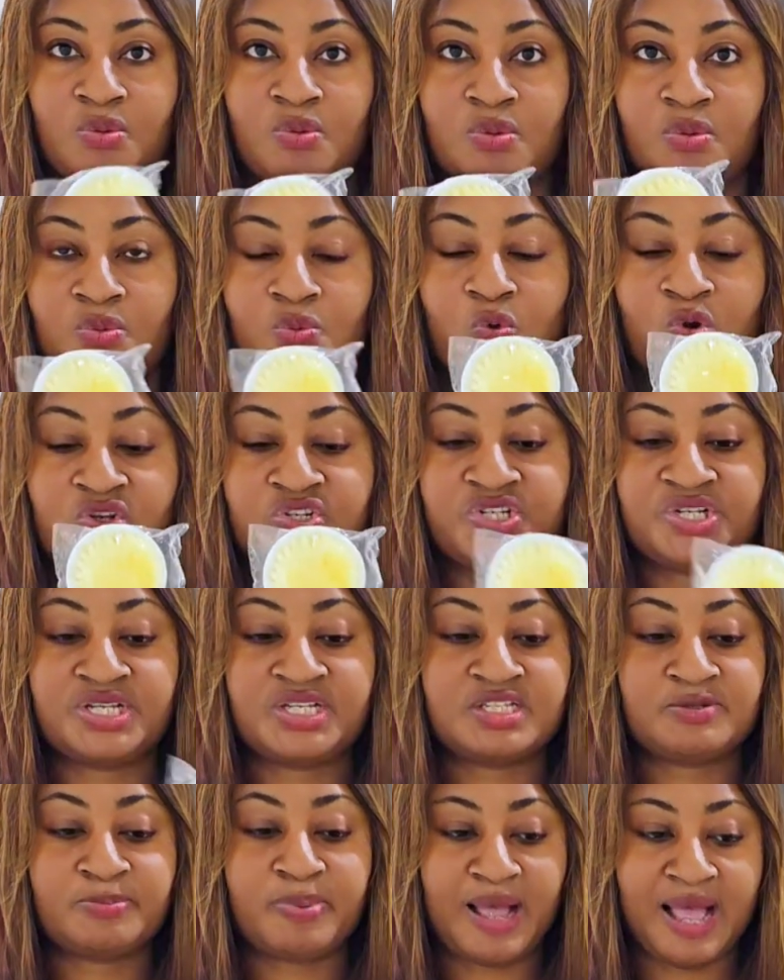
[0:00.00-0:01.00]
wash his
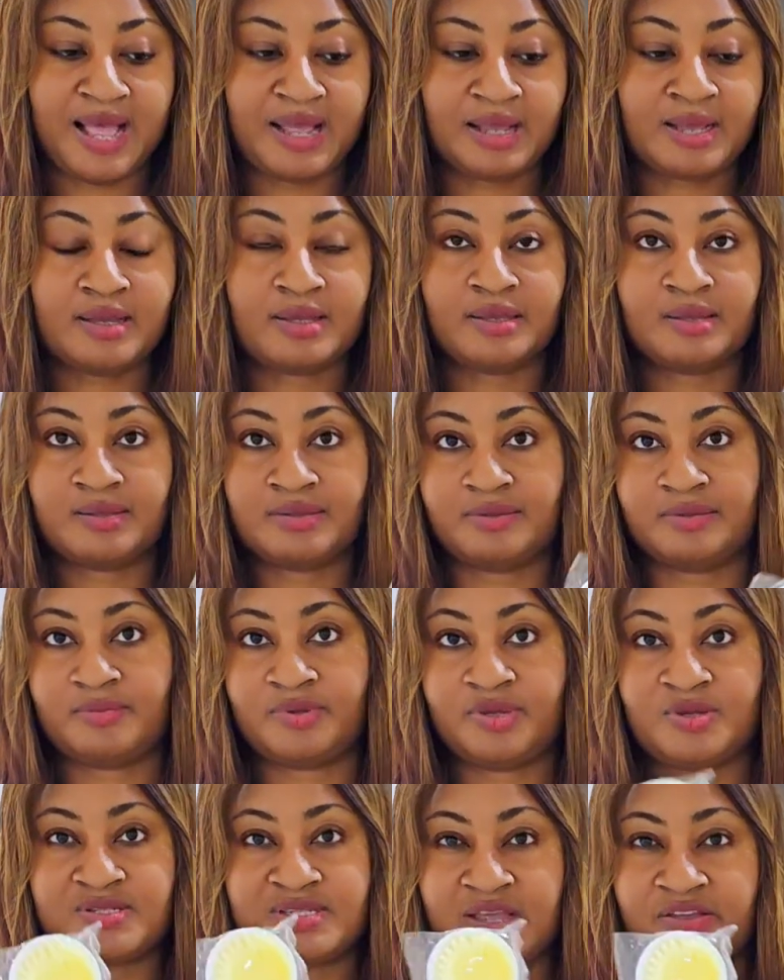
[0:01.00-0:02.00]
back,
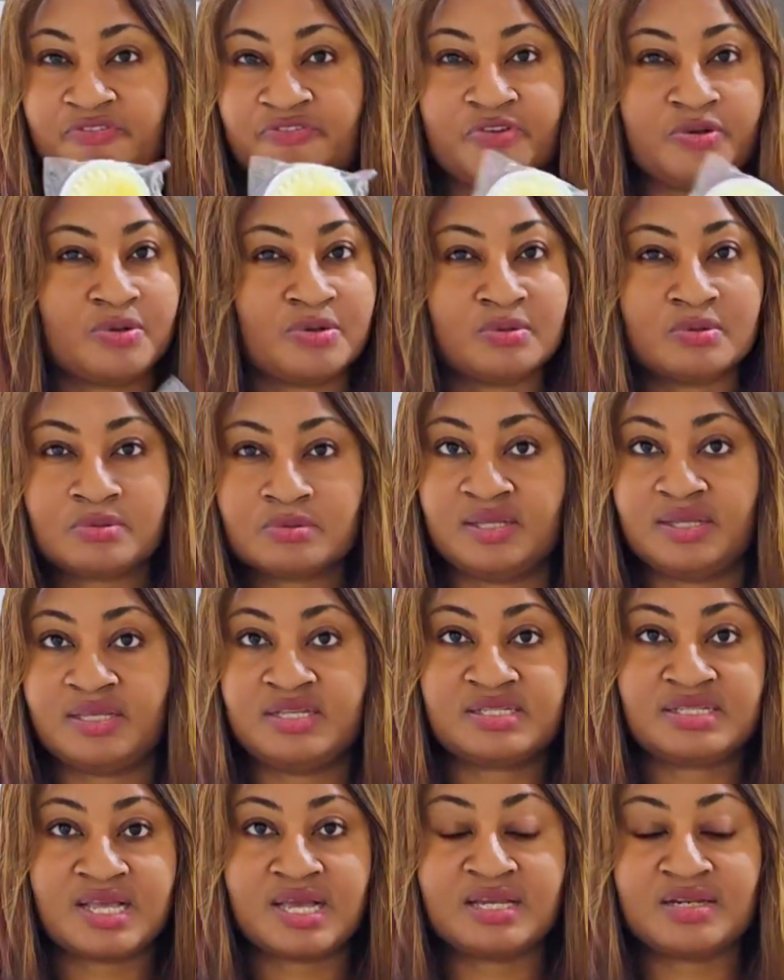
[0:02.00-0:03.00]
because I feel
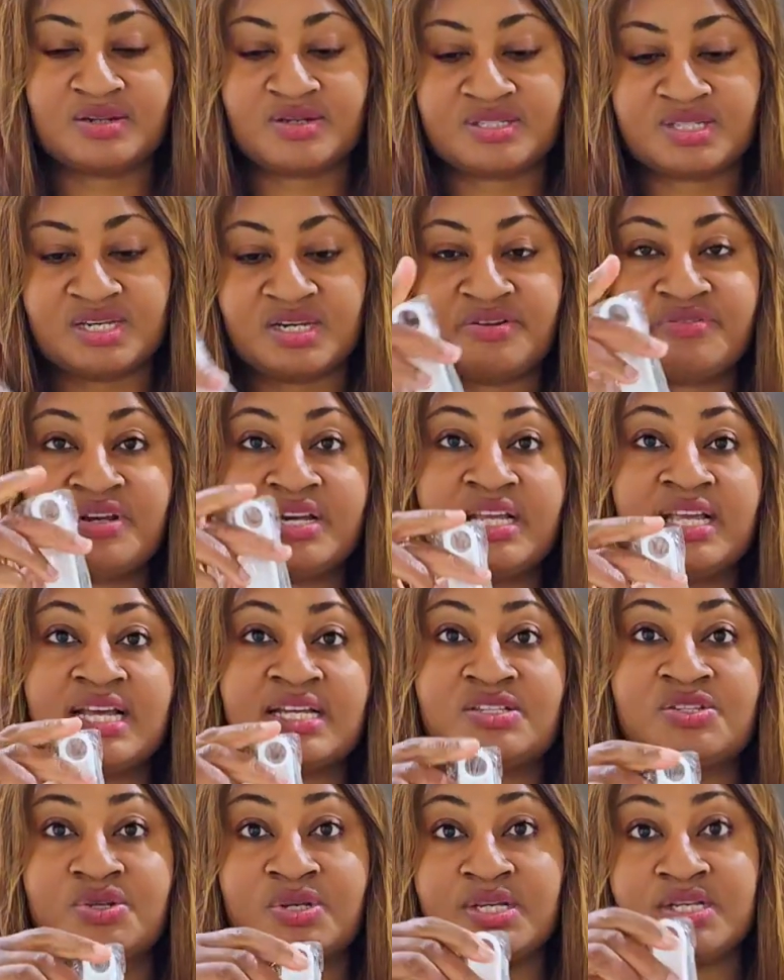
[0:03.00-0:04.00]
his hand doesn't really get
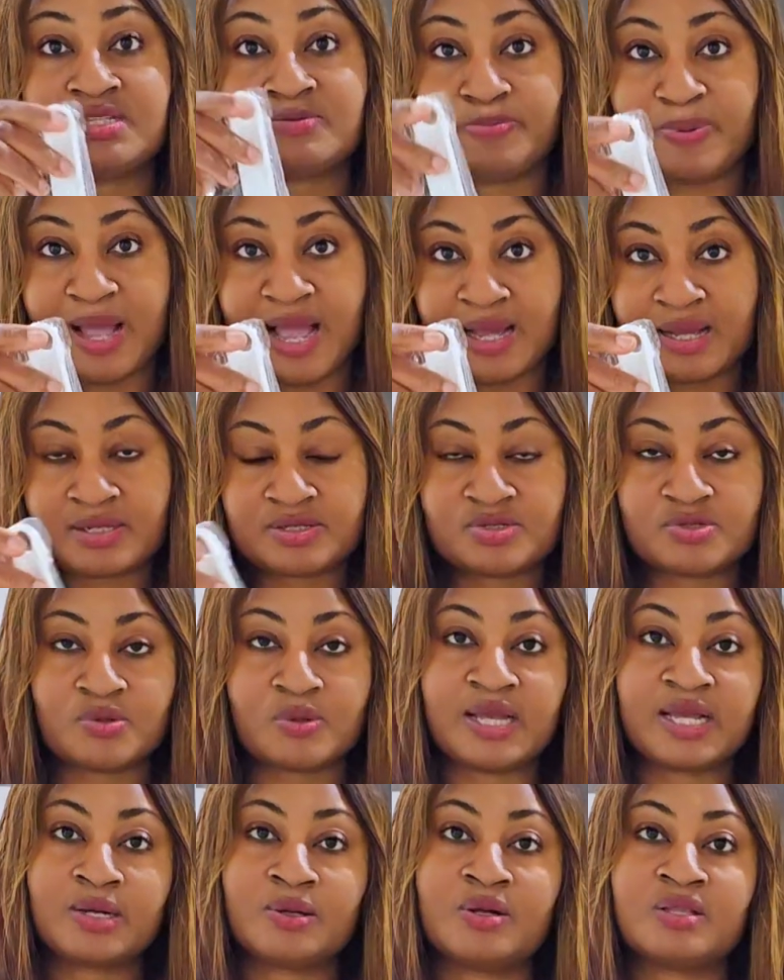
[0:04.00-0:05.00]
to his back. So
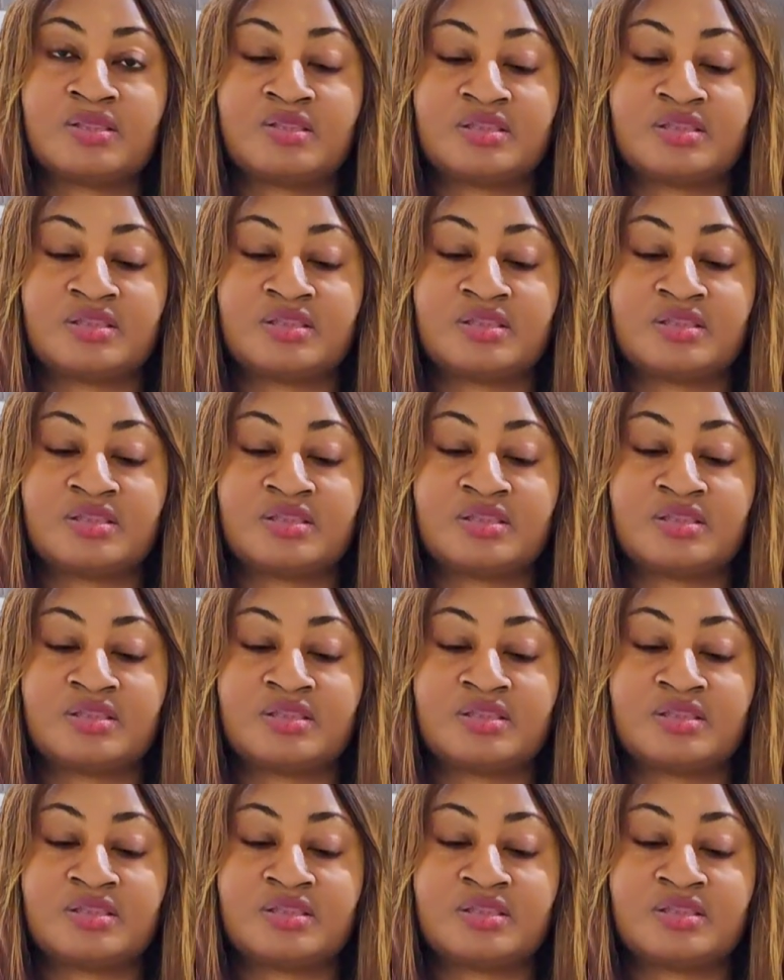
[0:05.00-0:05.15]
I got